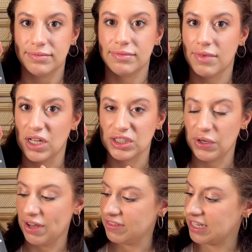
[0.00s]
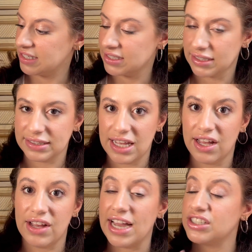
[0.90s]
Also have these.
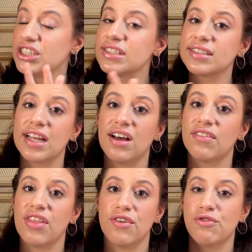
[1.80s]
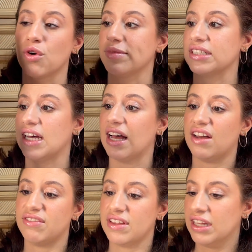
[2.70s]
I just love the formula
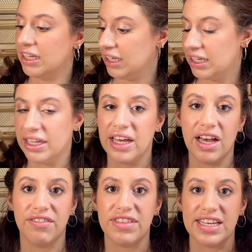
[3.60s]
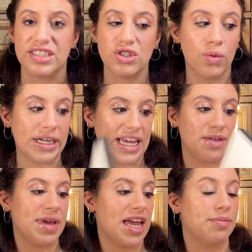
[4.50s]
of these 28
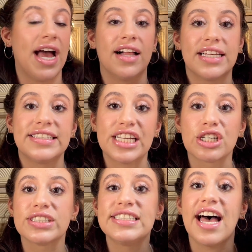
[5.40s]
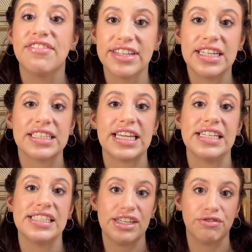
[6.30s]
pan palettes. They are definitely
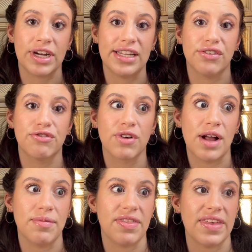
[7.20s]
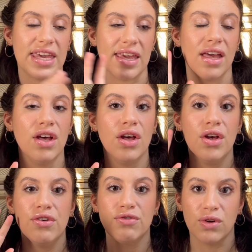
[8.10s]
different from the
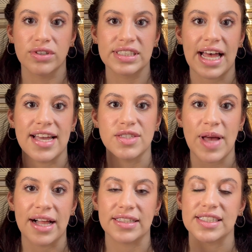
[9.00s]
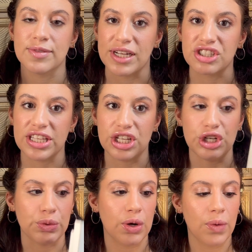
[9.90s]
full-size palettes, especially the
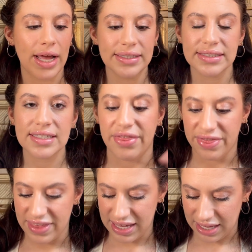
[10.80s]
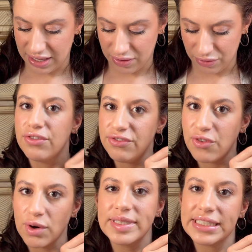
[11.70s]
newer ones. The
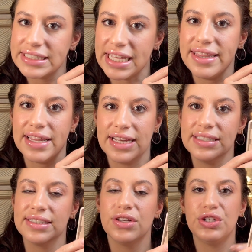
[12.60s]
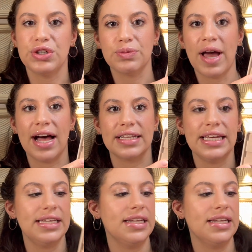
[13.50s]
formulas in this new palette,